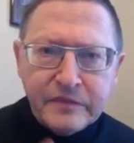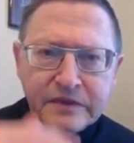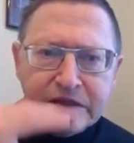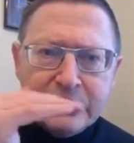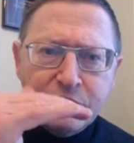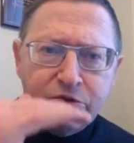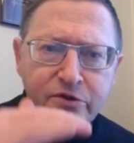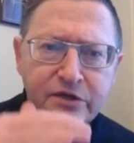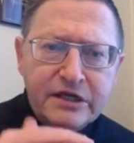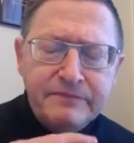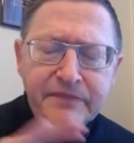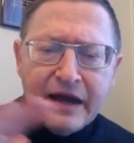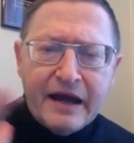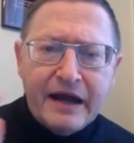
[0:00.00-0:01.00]

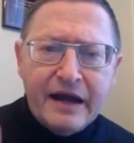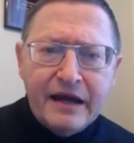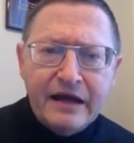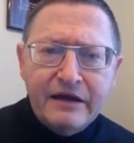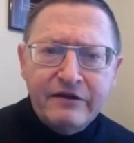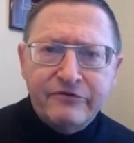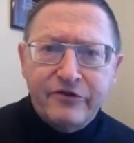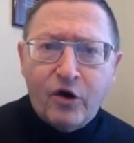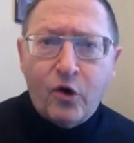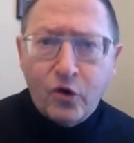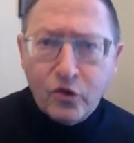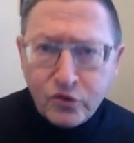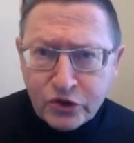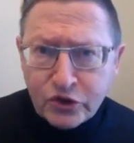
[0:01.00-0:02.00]
degree, I have
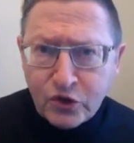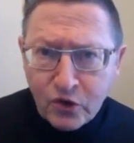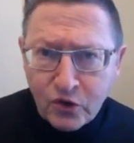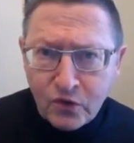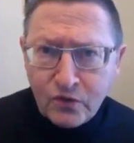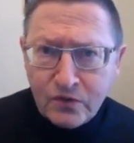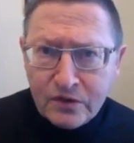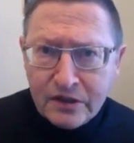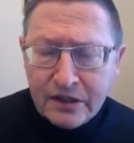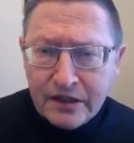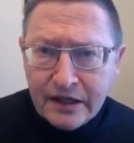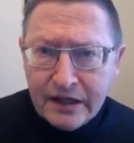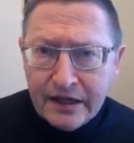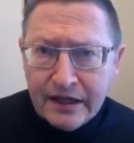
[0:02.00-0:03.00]
also
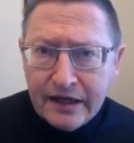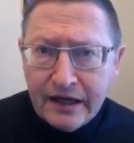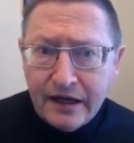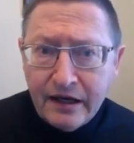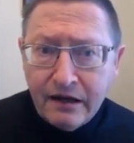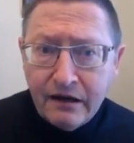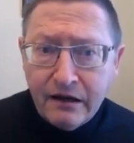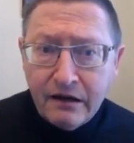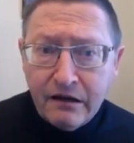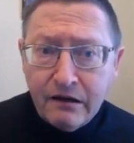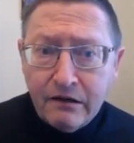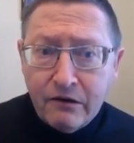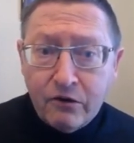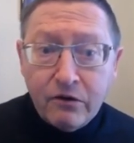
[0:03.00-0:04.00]

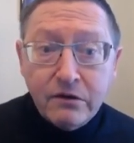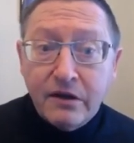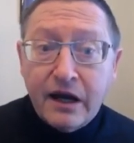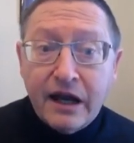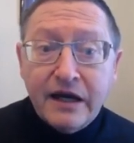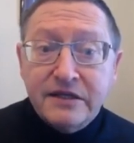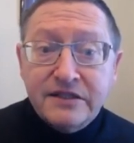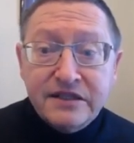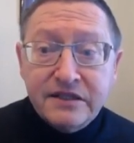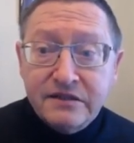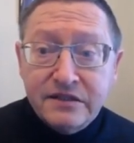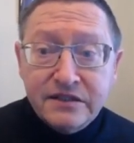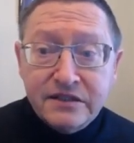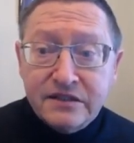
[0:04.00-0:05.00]
all the
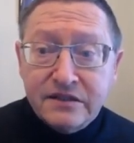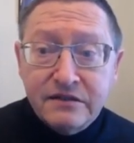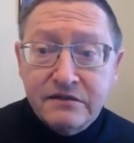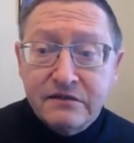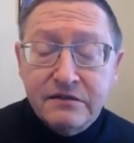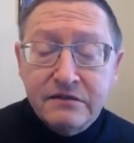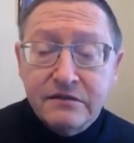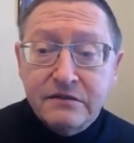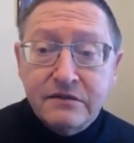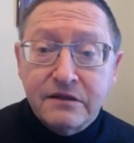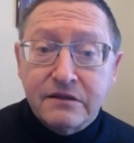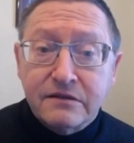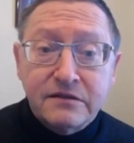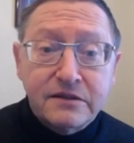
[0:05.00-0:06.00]
license
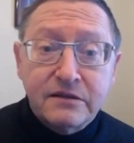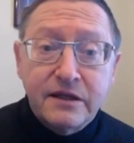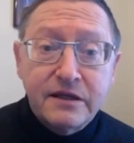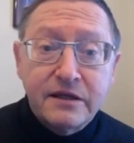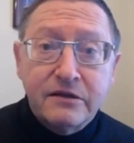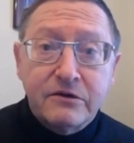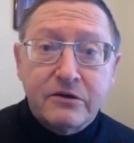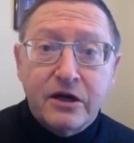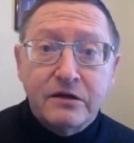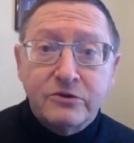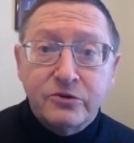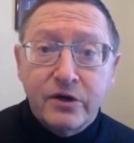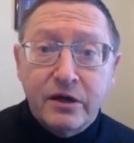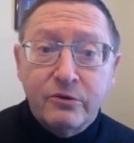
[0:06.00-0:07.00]
in the
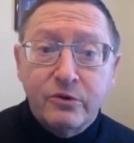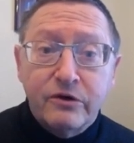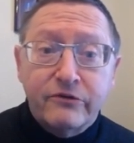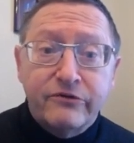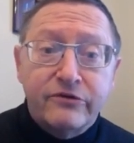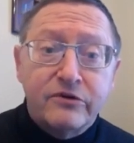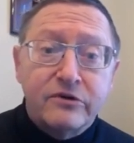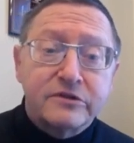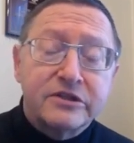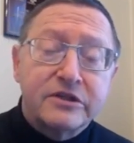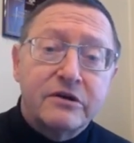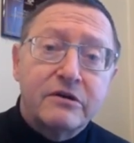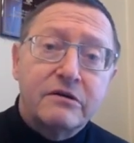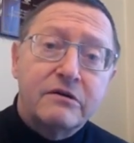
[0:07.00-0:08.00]
country I work for.
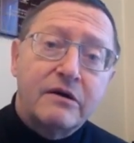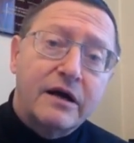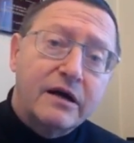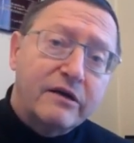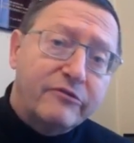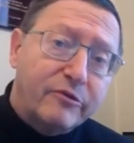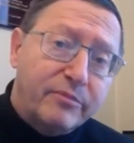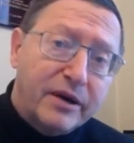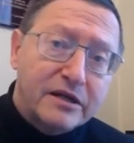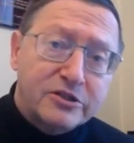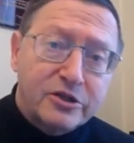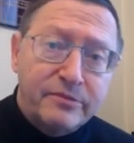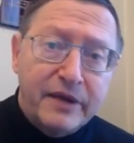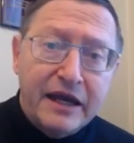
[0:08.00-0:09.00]
So I have a
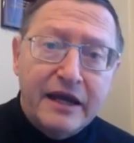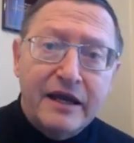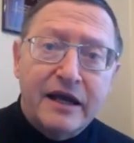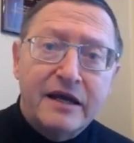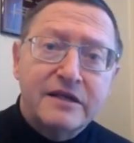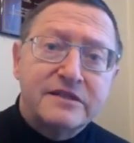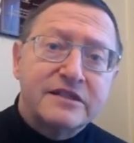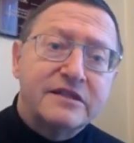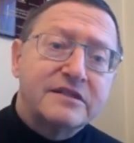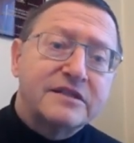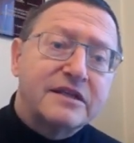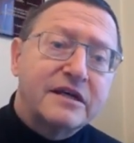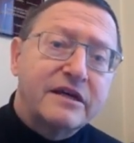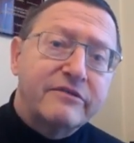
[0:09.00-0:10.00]
Belgium A
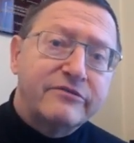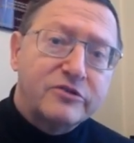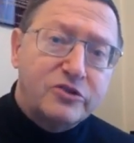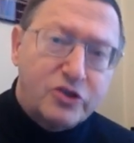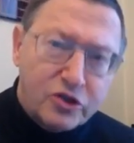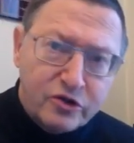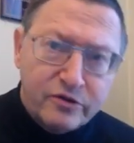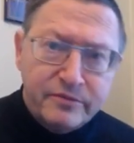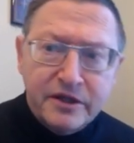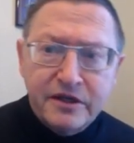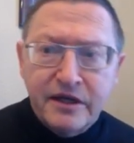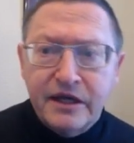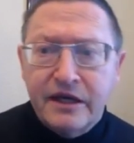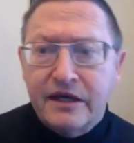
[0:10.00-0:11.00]
license, I have a
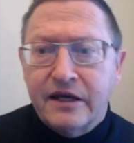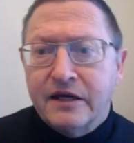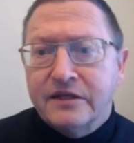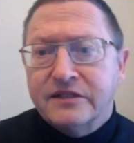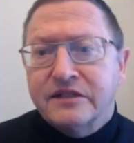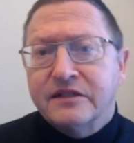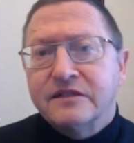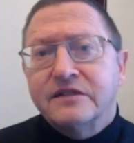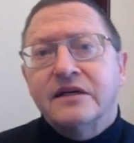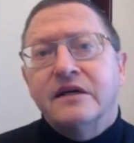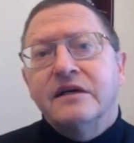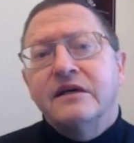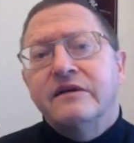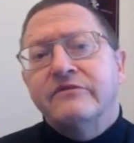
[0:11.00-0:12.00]
German A license,
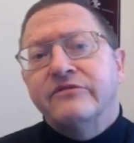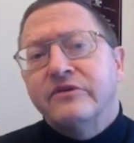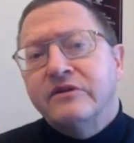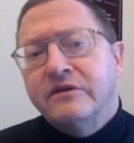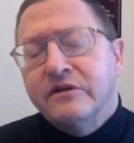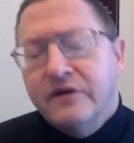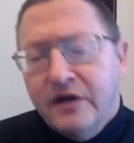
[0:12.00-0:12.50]
I have